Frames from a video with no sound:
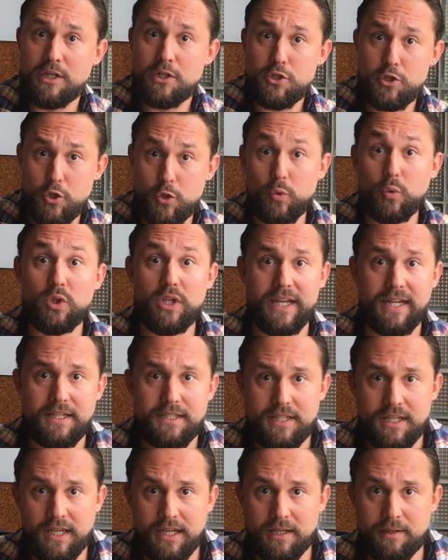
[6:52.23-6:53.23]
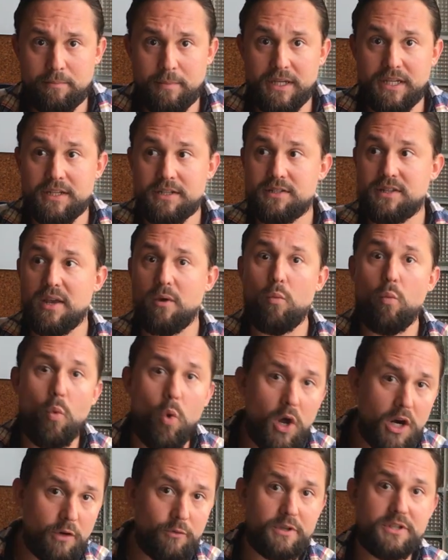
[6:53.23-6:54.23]
to LinkedIn because they
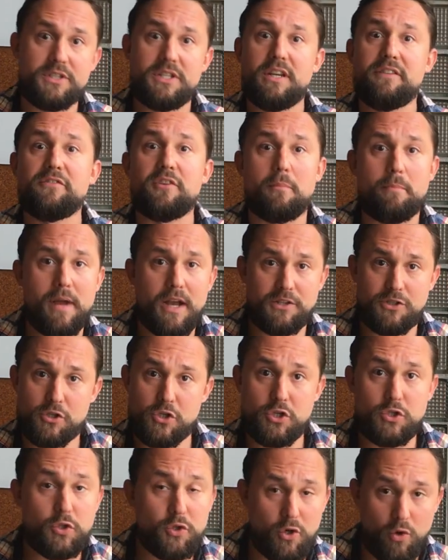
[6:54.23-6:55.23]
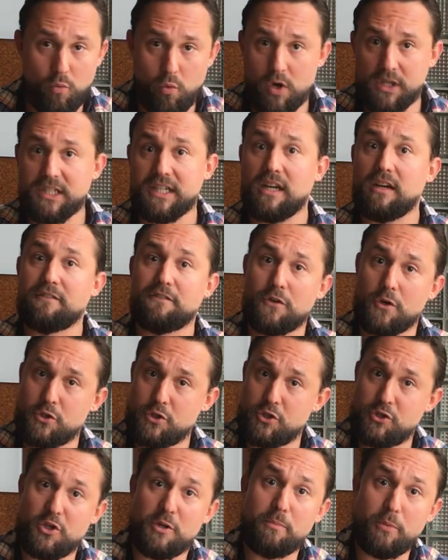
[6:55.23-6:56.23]
want to receive their messages to their work account
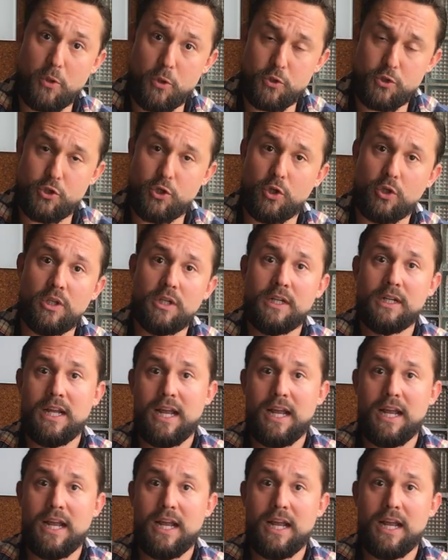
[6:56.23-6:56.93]
versus their personal.